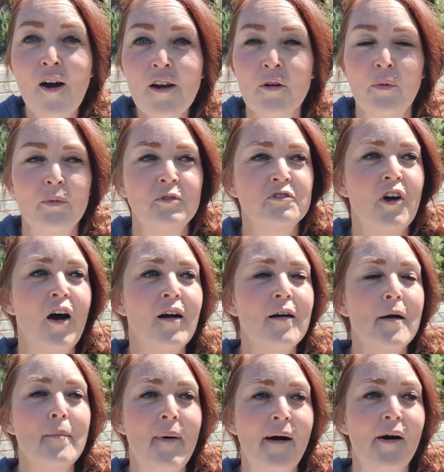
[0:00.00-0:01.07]
When we talk
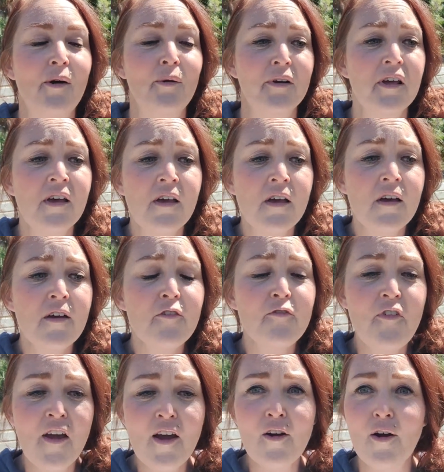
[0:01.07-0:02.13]
about
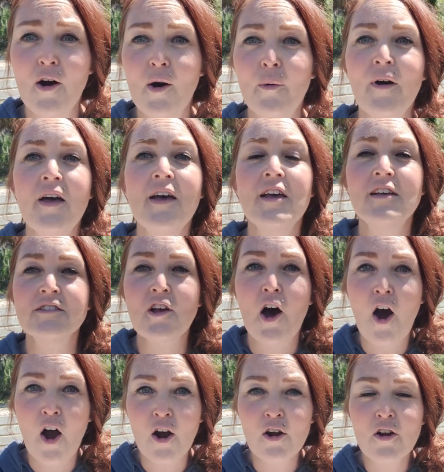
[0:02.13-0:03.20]
Pharaoh, his
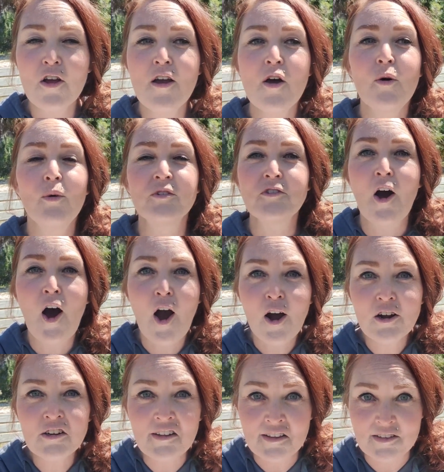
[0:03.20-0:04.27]
heart was
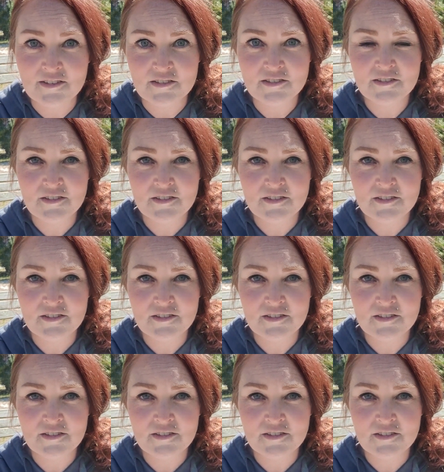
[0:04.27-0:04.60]
hardened